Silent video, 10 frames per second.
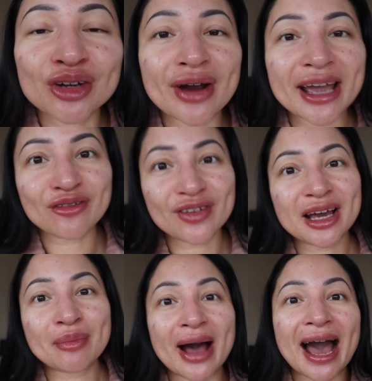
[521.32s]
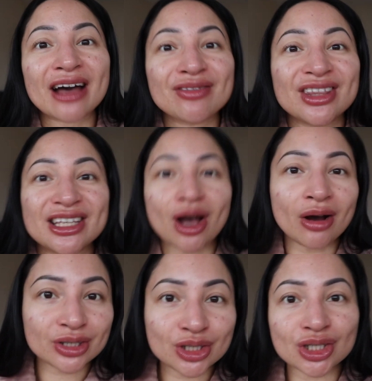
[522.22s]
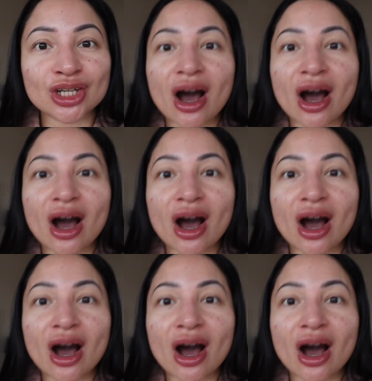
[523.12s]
great thing about having this oxygen